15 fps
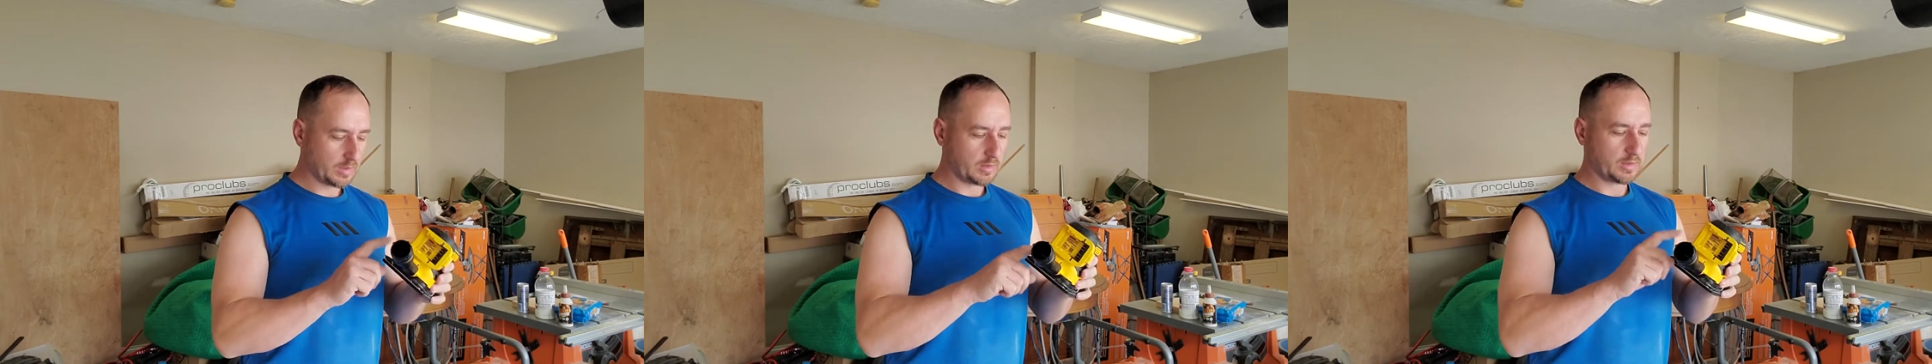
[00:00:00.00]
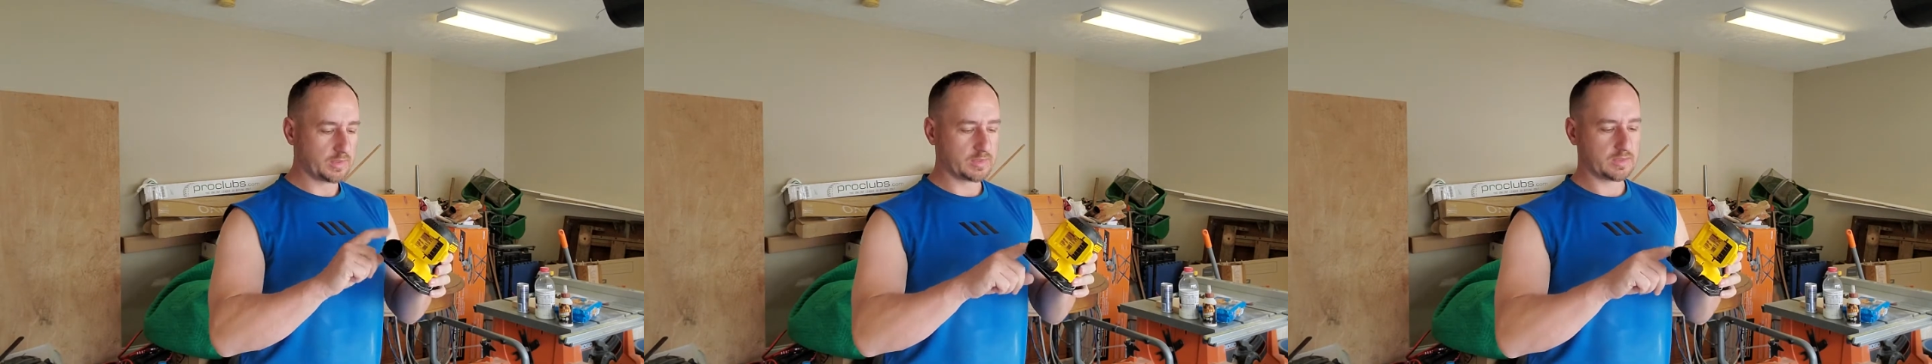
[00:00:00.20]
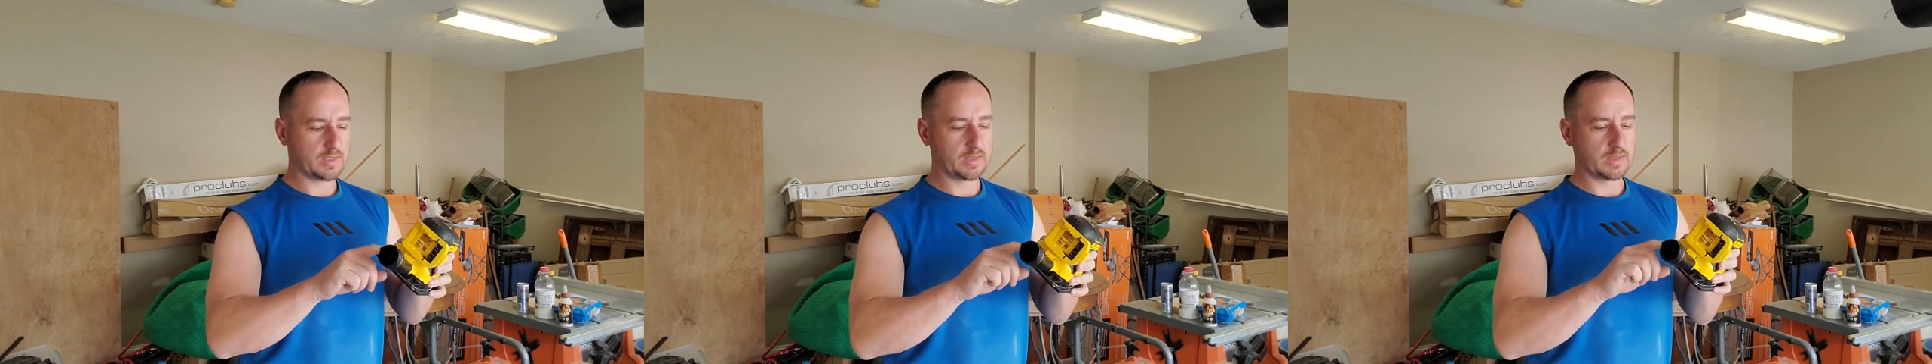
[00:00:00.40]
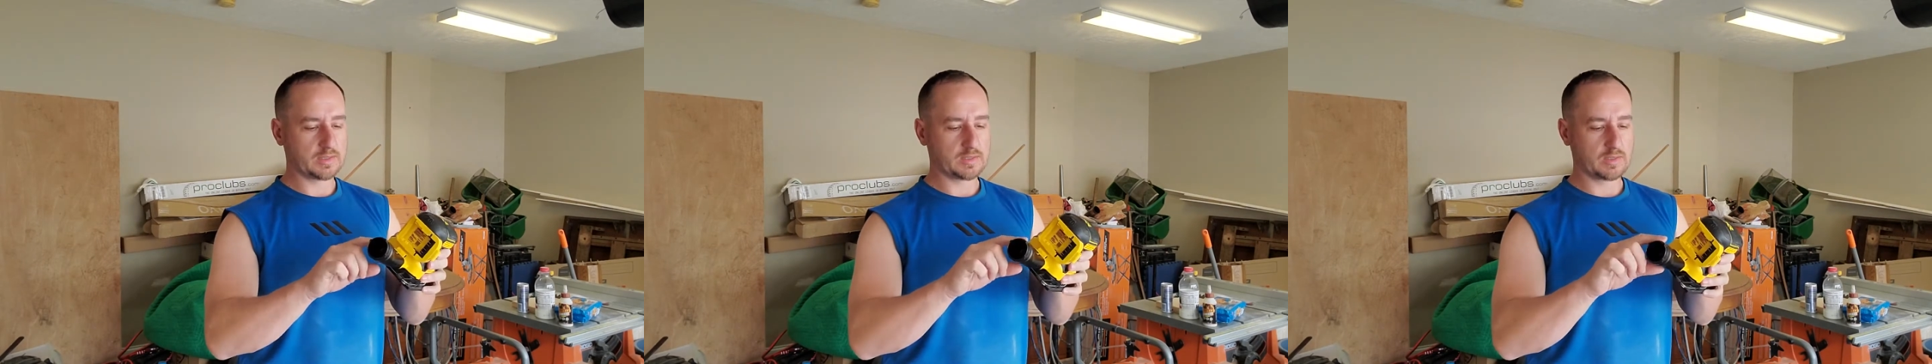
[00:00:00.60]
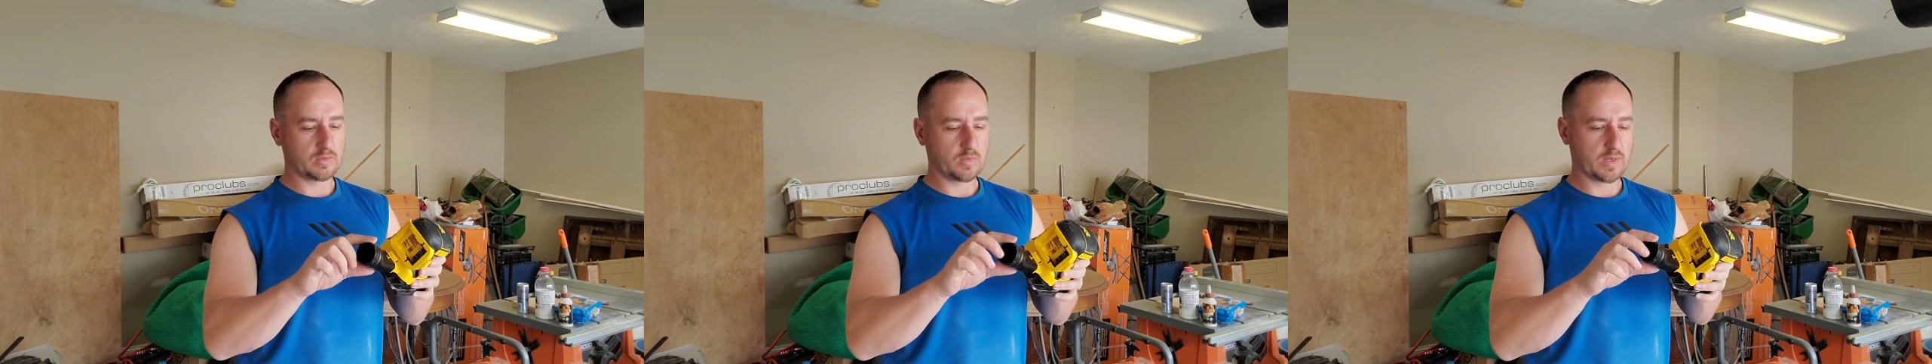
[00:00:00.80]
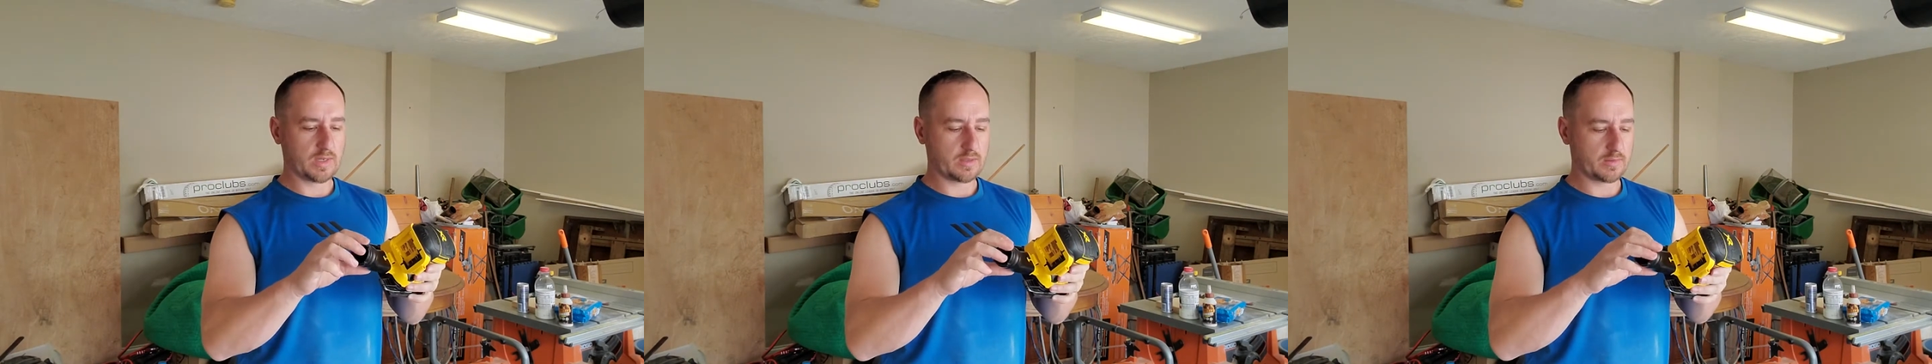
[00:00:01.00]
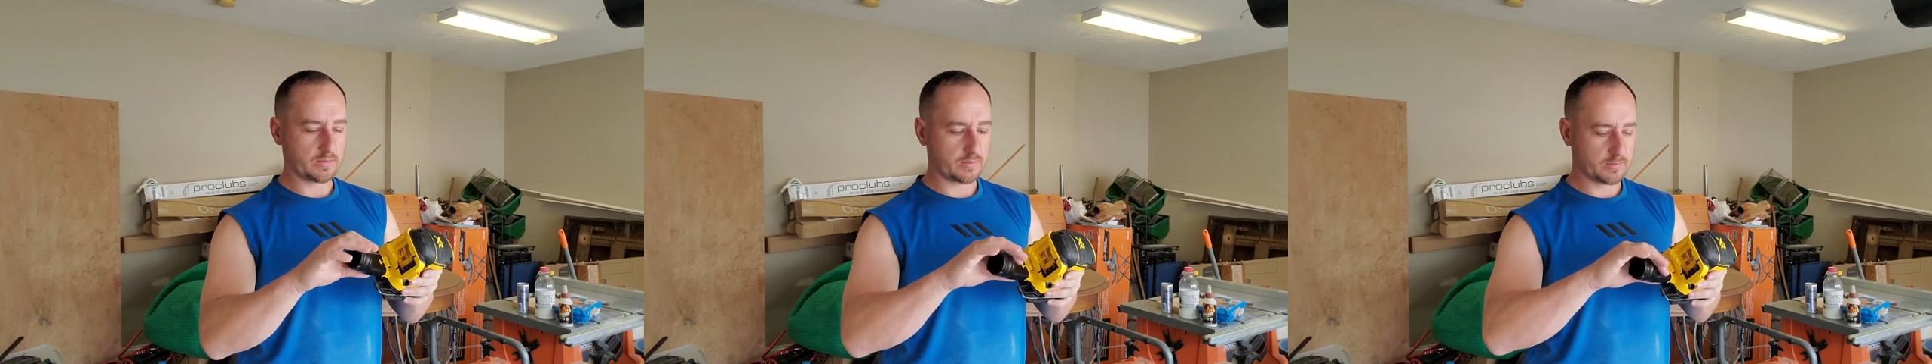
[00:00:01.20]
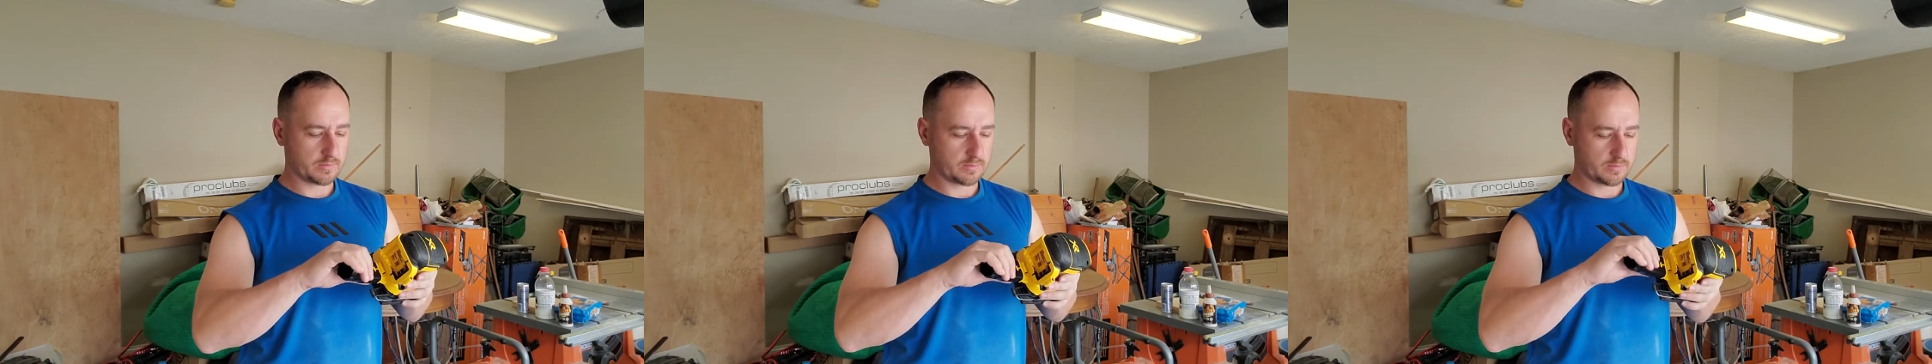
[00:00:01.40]
this thing gets in the way,
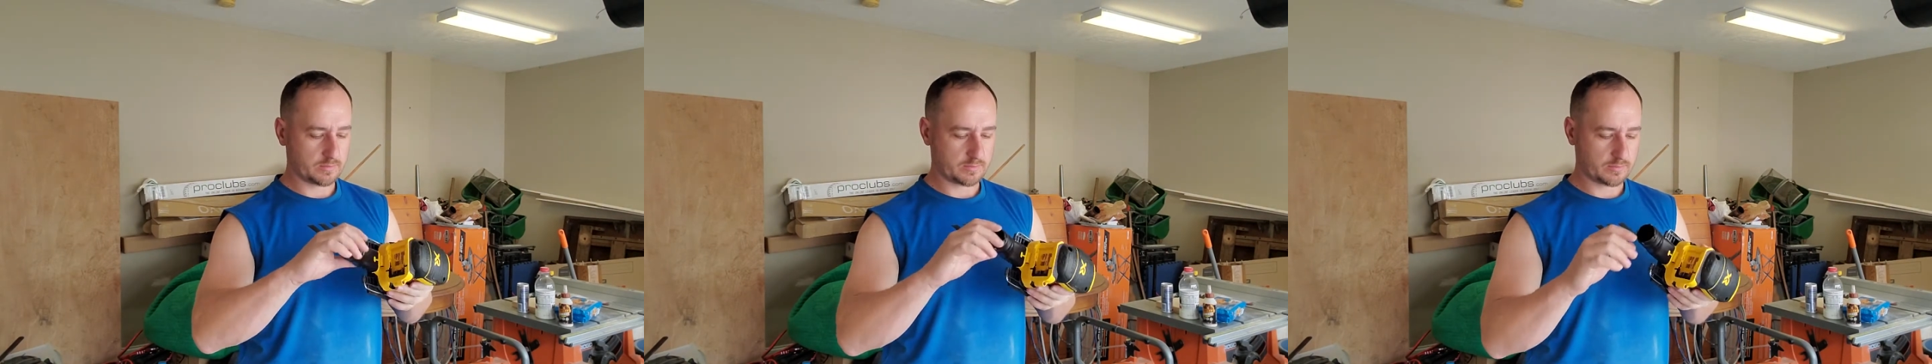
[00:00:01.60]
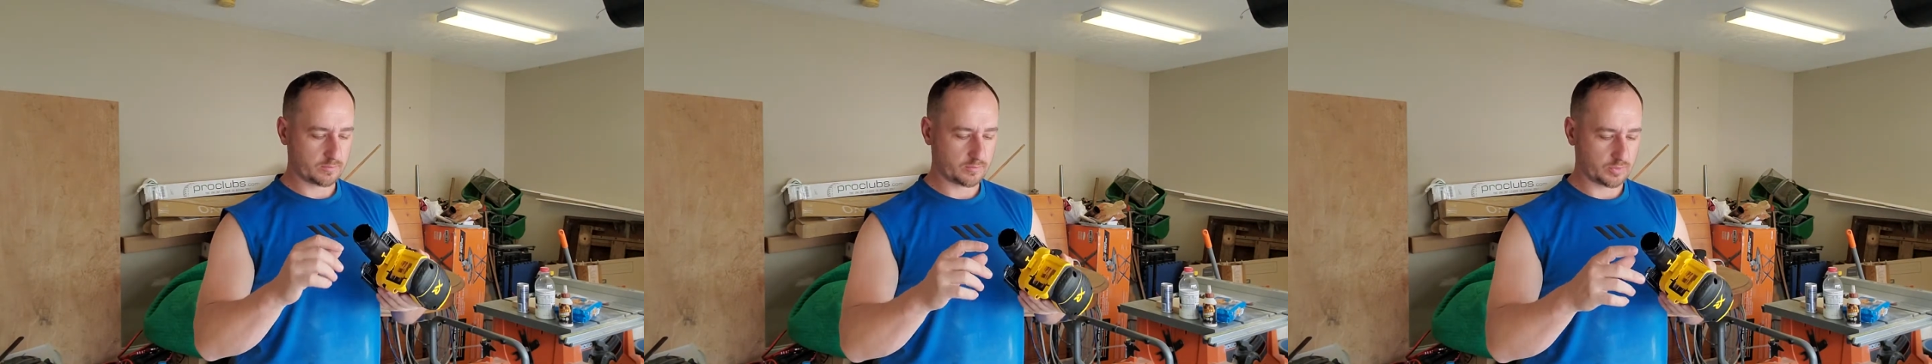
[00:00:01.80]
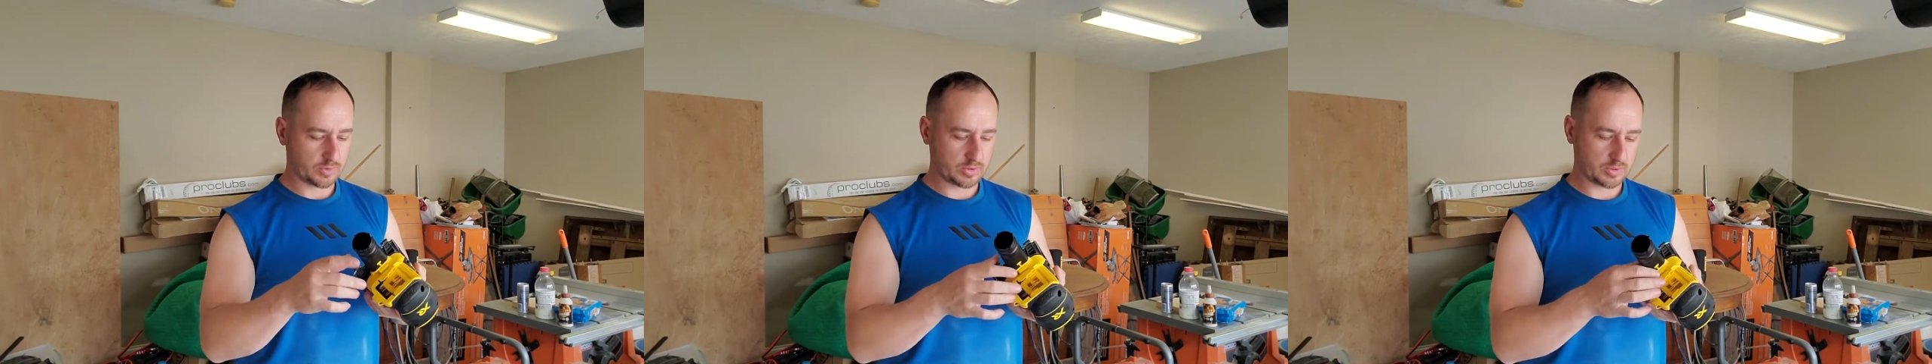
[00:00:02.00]
which